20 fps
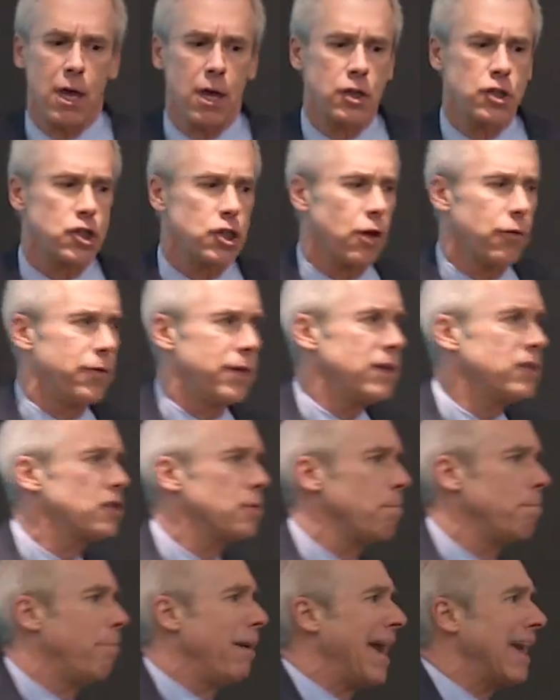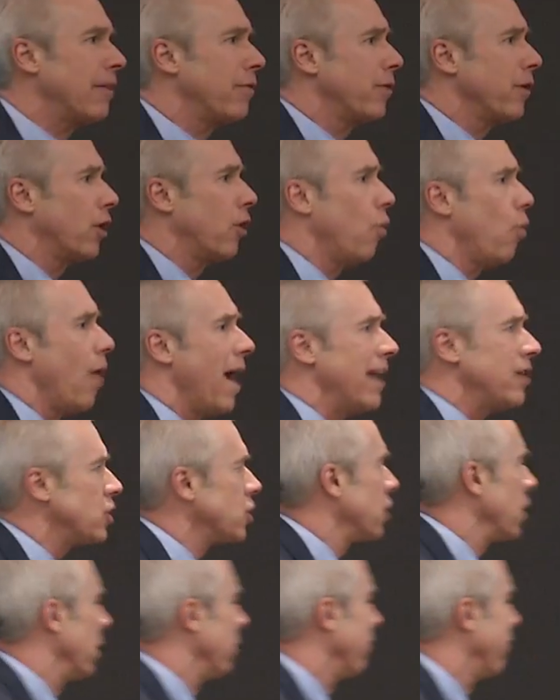So this begged the
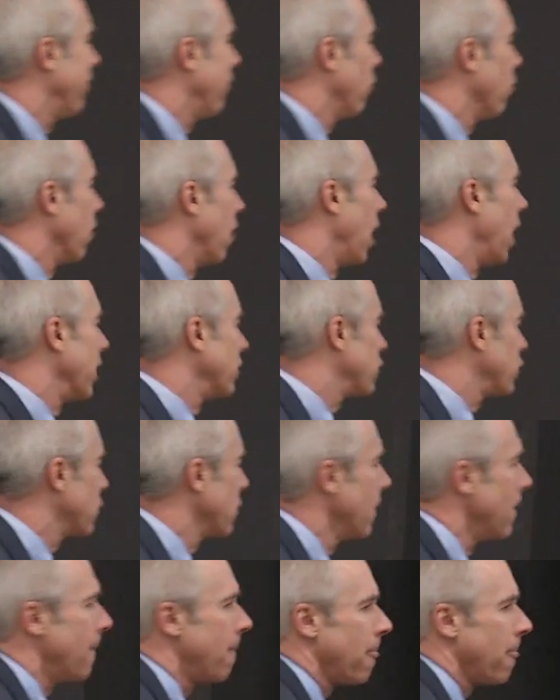question for us,